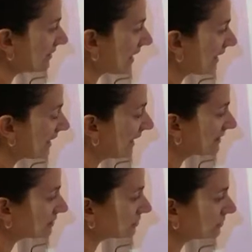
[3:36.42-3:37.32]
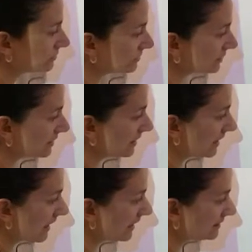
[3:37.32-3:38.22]
That cancels.
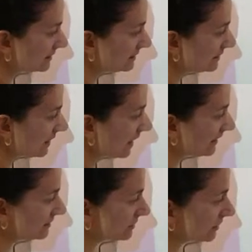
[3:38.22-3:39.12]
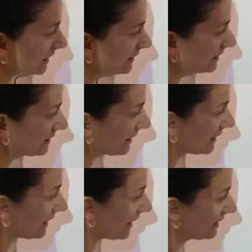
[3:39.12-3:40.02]
X is isolated,
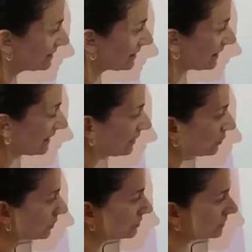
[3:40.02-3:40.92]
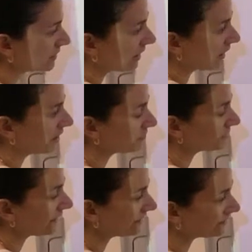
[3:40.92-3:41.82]
and x equals
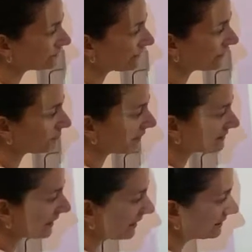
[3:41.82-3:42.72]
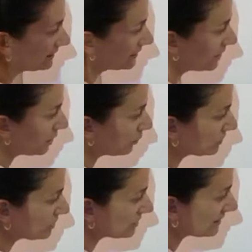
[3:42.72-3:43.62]
180 divided by 10,
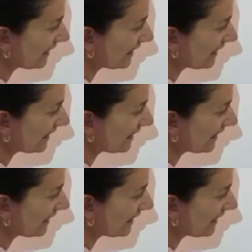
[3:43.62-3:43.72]
which is